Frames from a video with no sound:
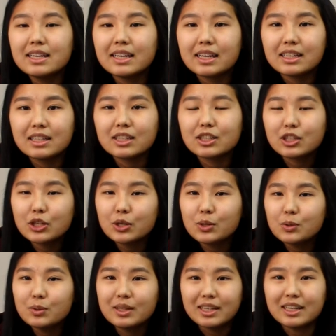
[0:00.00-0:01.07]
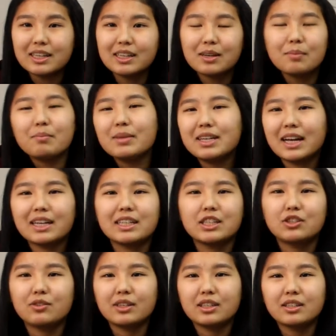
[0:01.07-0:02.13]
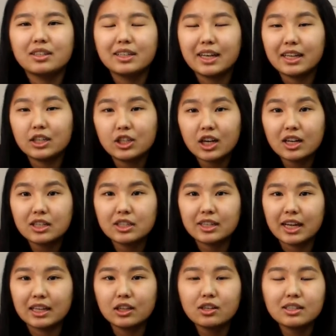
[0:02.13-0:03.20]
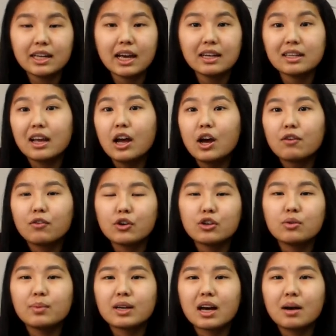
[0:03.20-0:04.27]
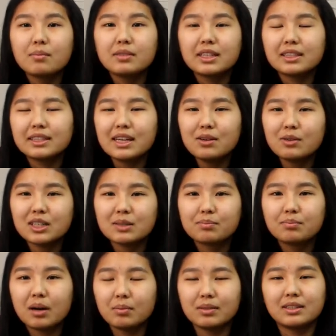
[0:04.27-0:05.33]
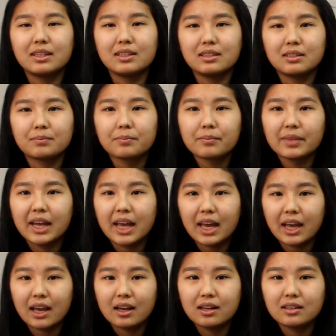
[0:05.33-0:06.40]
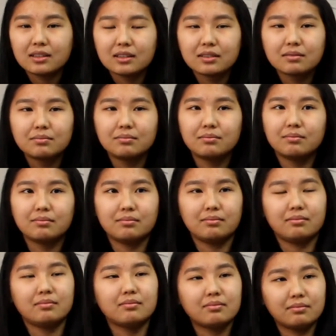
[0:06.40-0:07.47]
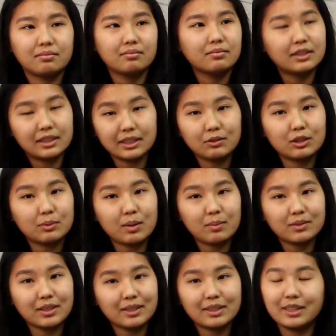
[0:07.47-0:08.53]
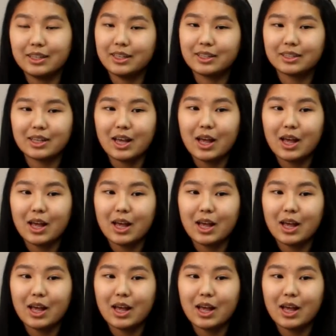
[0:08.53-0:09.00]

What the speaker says: it to the MinnDak district to get judged and looked at for you to become distinguished publicist. And distinguished publicist is